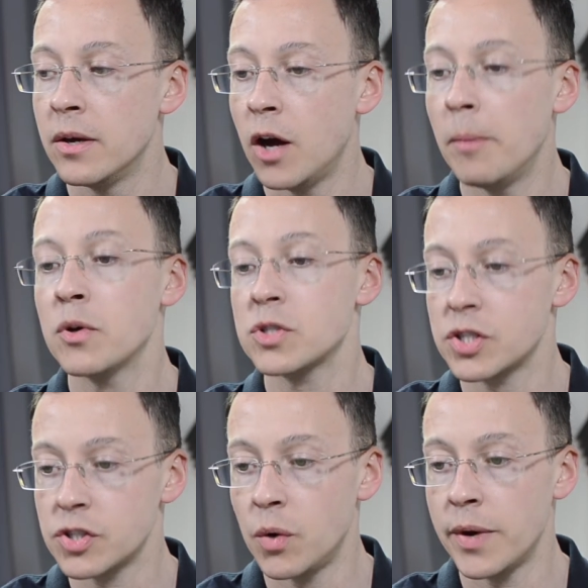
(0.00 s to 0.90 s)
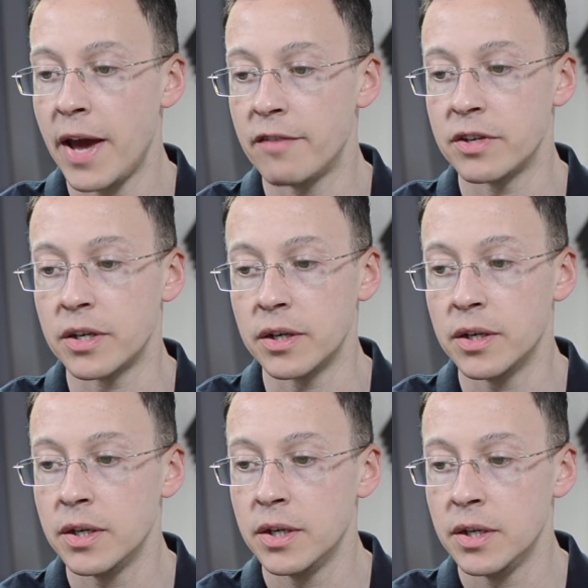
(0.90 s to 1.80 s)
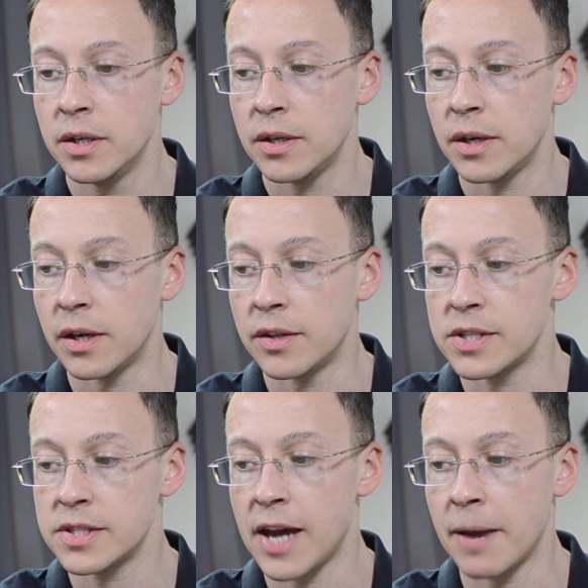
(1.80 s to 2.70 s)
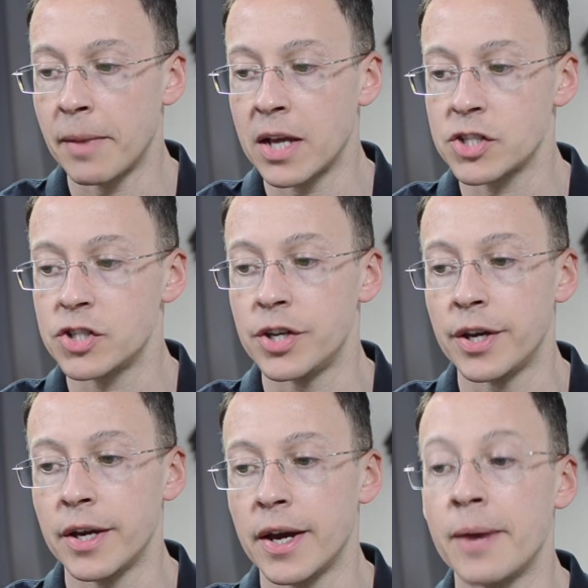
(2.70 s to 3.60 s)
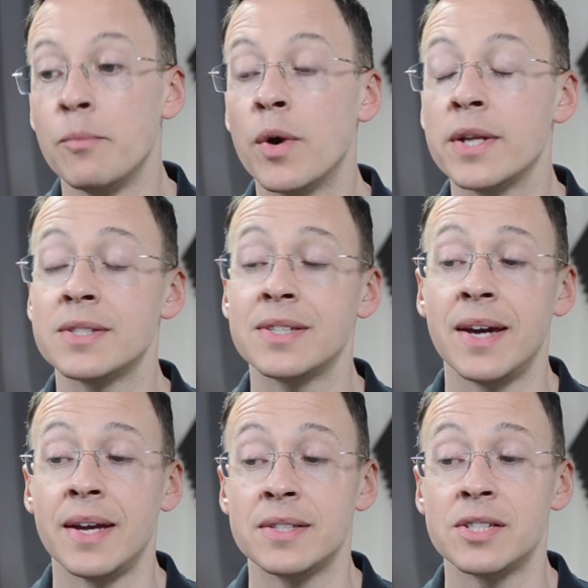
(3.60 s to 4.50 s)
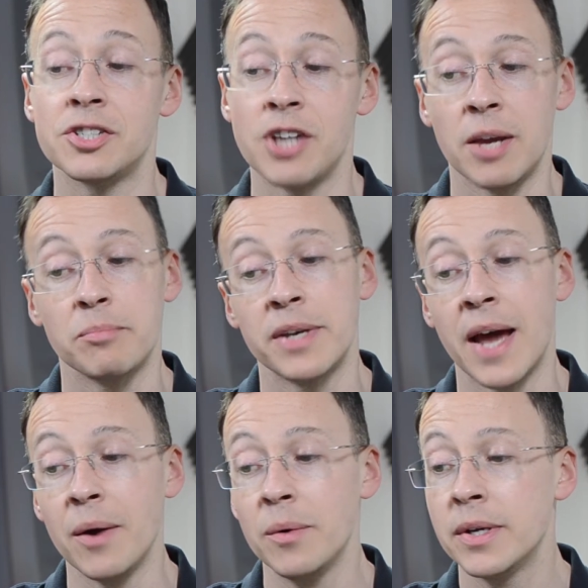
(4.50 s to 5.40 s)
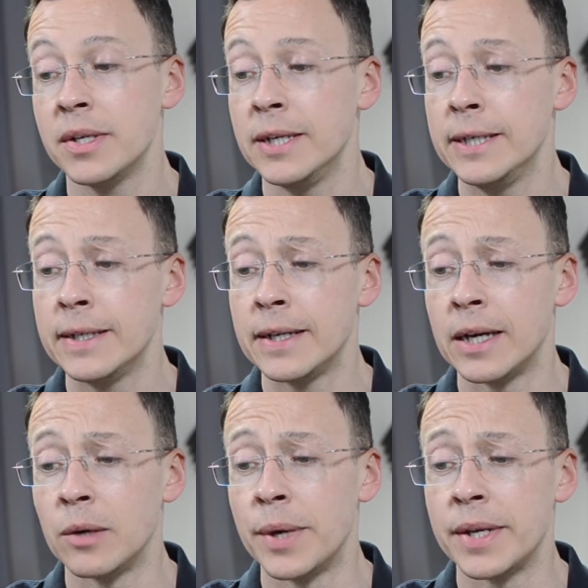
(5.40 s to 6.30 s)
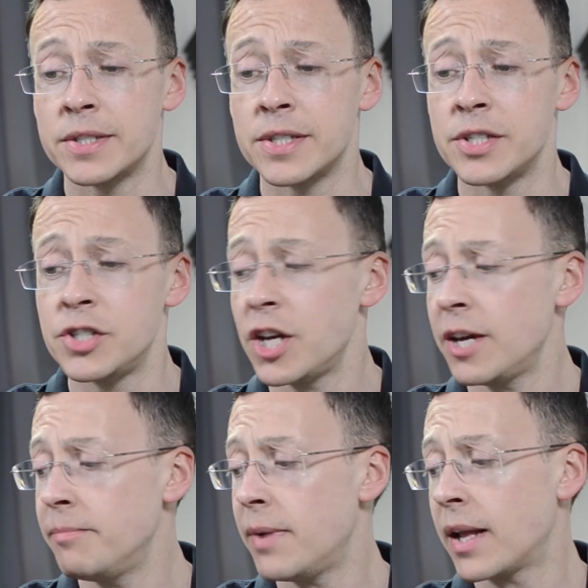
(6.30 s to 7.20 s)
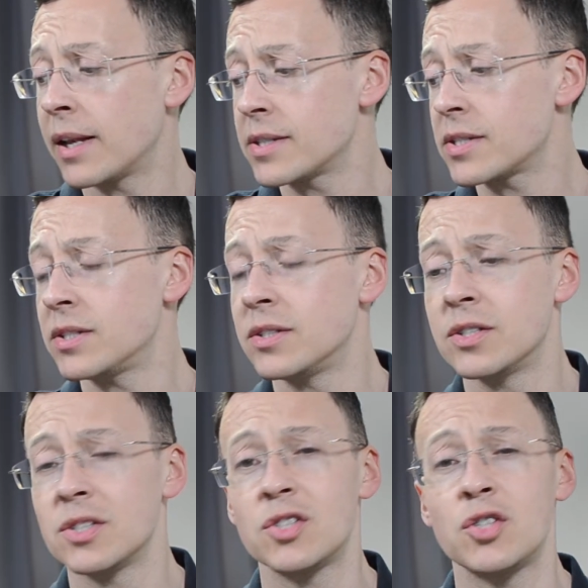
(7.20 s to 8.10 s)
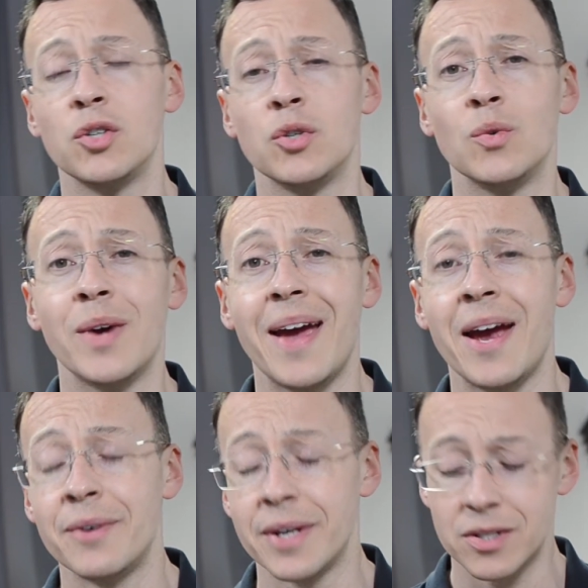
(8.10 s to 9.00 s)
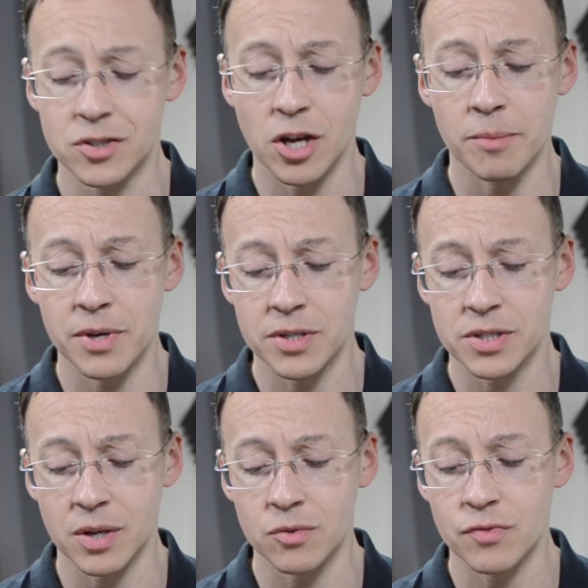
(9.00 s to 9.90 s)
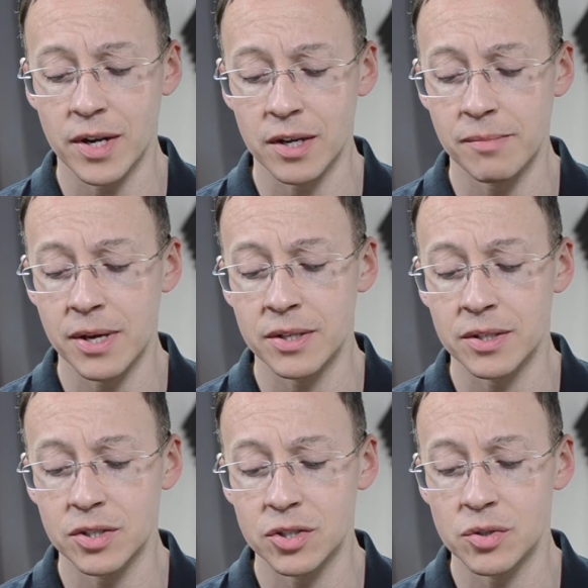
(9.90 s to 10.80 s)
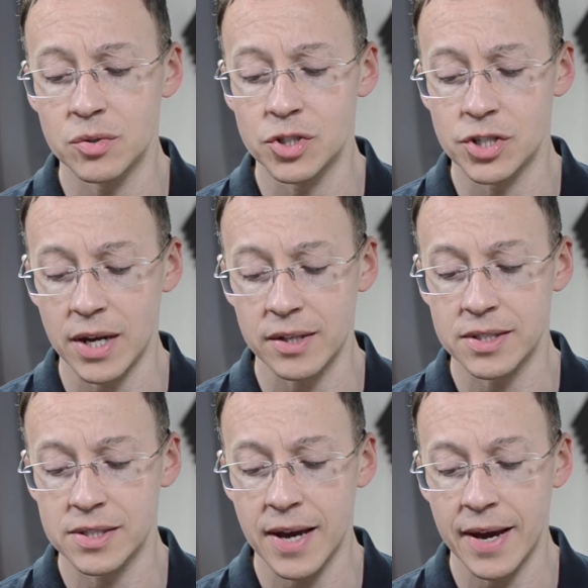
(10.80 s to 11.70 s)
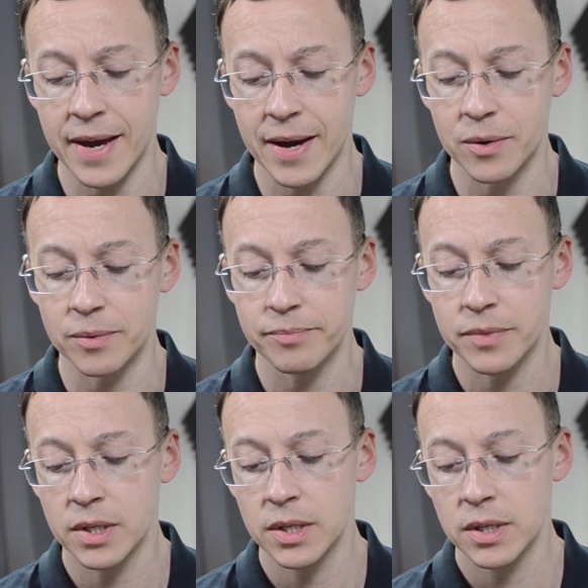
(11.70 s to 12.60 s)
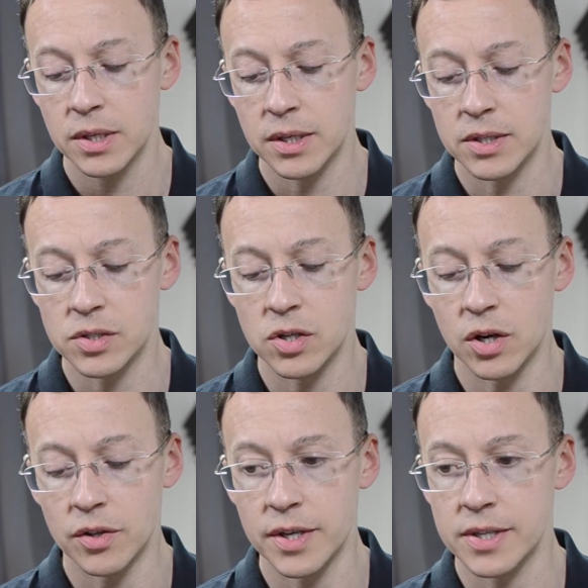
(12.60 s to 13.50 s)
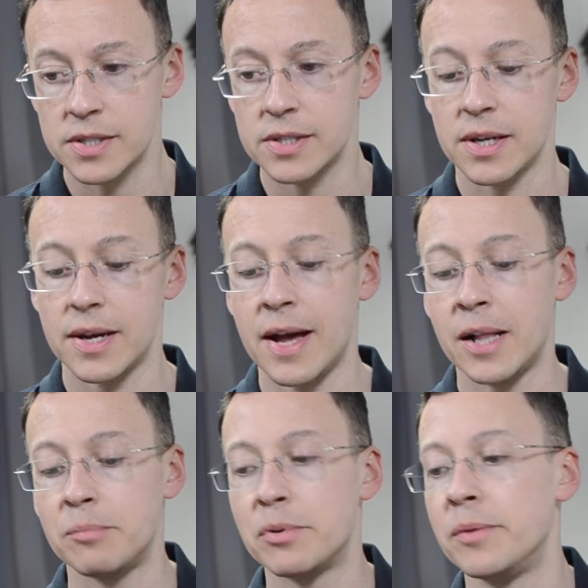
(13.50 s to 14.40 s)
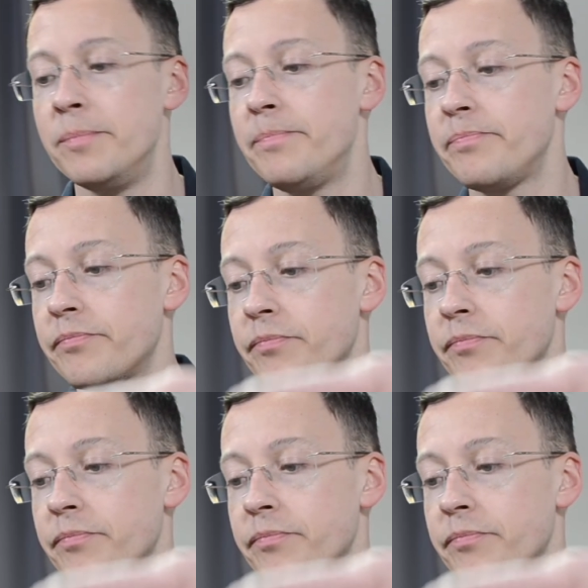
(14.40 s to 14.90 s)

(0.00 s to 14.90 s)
almost a stone heavier uh, this time last year. And I'm wanting to get into shape now. I went to the gym. I listened to Eric Thomas. I would recommend you check this guy out. He's got this album.